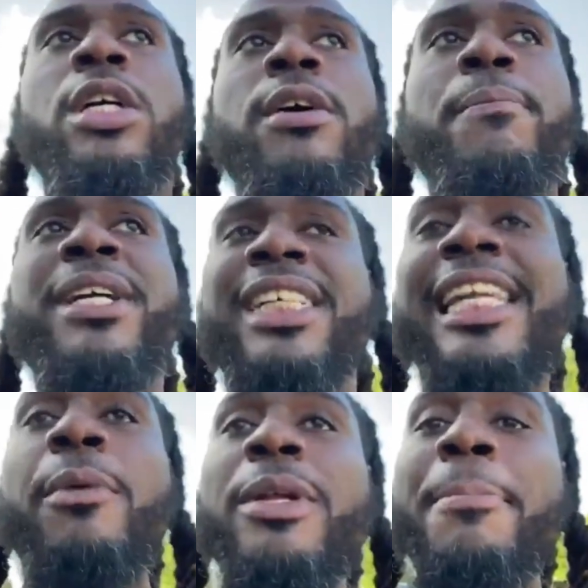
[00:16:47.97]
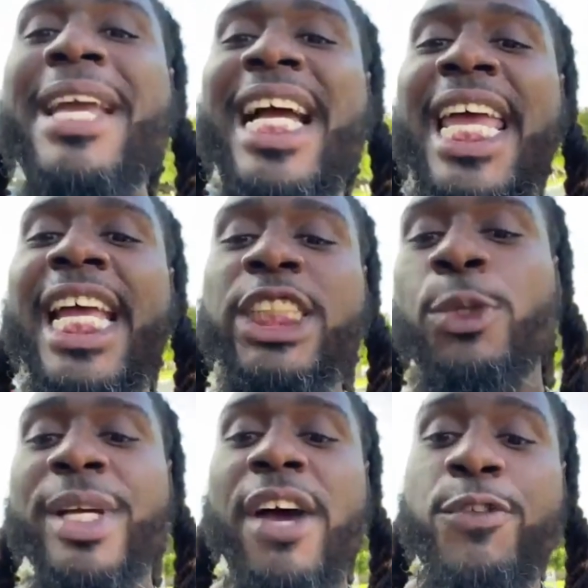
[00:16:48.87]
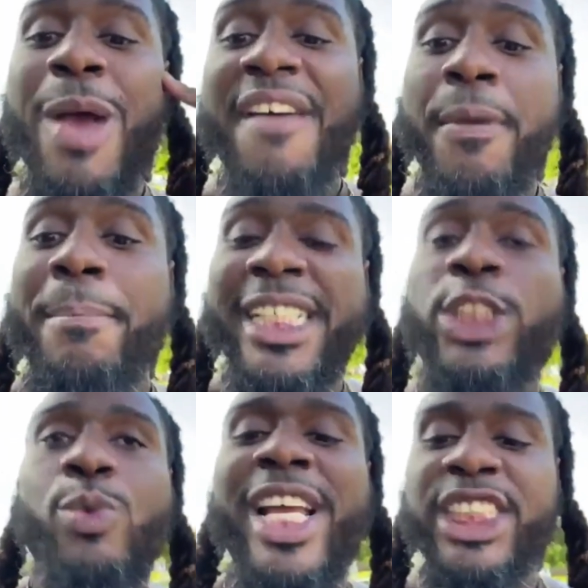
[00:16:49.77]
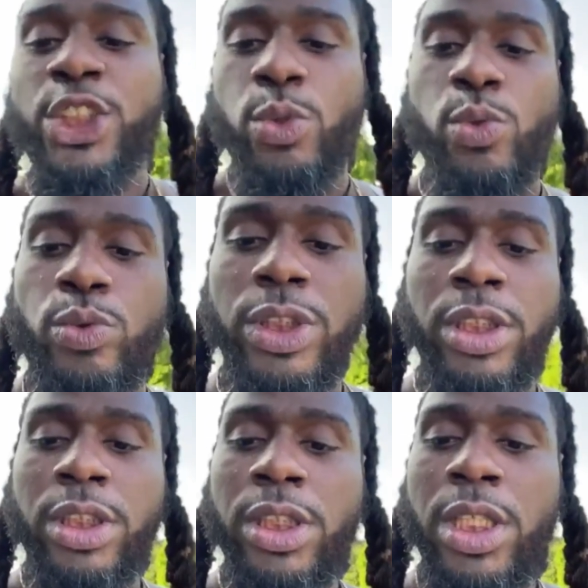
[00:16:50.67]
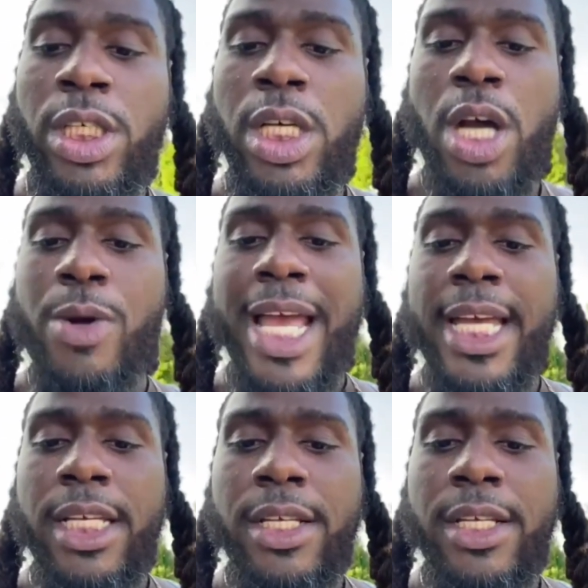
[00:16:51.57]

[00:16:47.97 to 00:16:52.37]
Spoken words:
because they want to make a history of you having mental issues. Okay?